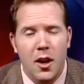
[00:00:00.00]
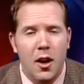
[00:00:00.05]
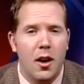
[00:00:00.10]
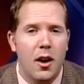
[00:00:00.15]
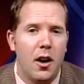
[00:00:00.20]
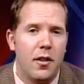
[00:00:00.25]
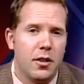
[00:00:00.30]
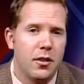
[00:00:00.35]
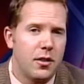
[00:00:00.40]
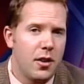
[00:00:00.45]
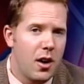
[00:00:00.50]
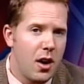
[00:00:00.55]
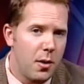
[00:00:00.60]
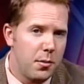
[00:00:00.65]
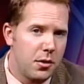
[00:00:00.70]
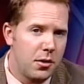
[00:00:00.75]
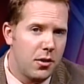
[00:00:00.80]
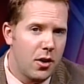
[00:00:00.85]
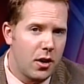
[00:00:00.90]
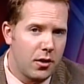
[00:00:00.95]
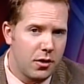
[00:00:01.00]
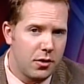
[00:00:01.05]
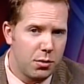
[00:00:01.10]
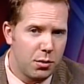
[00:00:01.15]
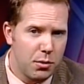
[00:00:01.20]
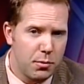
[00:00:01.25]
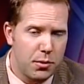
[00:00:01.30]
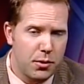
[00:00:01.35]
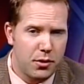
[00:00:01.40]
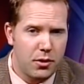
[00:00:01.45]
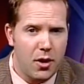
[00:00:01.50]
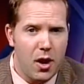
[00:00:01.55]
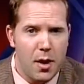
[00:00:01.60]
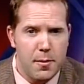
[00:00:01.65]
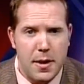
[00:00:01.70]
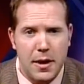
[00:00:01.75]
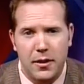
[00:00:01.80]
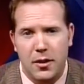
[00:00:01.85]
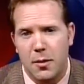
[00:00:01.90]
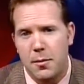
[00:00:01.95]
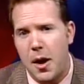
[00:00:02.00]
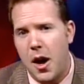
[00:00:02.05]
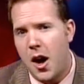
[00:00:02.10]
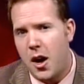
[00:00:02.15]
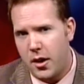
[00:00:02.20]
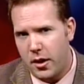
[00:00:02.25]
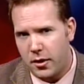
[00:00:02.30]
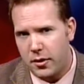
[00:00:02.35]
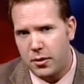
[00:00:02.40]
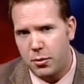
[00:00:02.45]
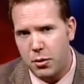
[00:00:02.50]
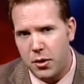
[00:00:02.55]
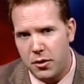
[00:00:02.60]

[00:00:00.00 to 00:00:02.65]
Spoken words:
Oftentimes, doctors will prescribe antibiotics,